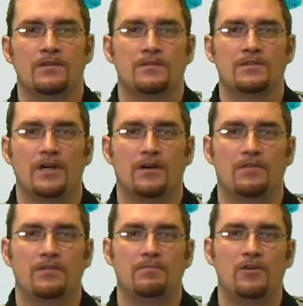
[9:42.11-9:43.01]

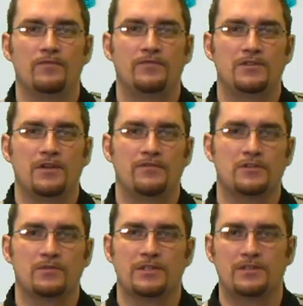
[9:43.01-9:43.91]
So the mold
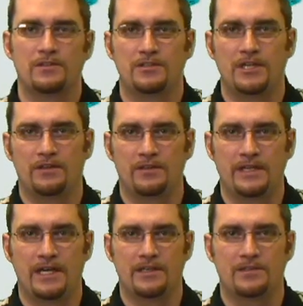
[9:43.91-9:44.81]
surface wizard
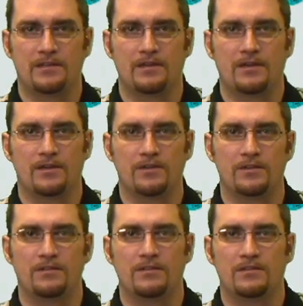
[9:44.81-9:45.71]
generally has a, a
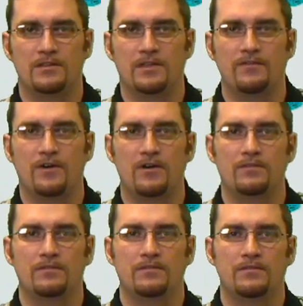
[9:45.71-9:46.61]
good
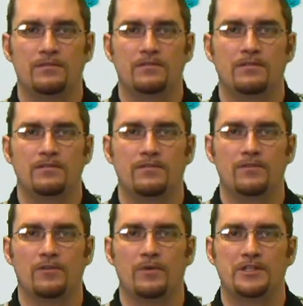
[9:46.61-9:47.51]
default
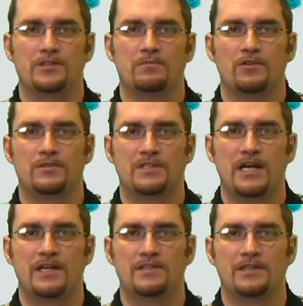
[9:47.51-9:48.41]
for what your mold
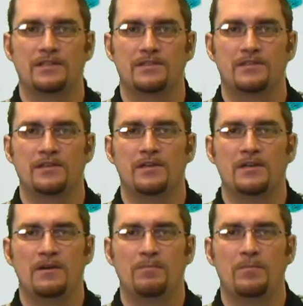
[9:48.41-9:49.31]
size is,
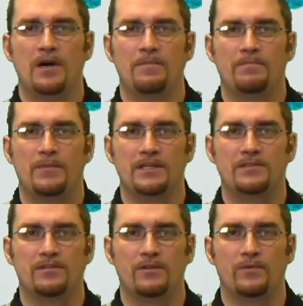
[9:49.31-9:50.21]
but
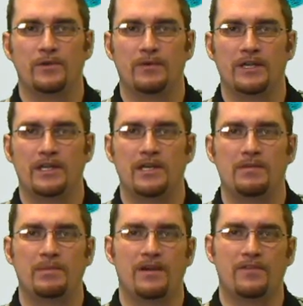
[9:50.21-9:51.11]
basically we want to
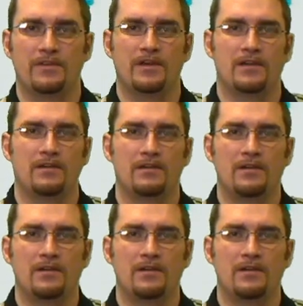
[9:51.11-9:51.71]
keep everything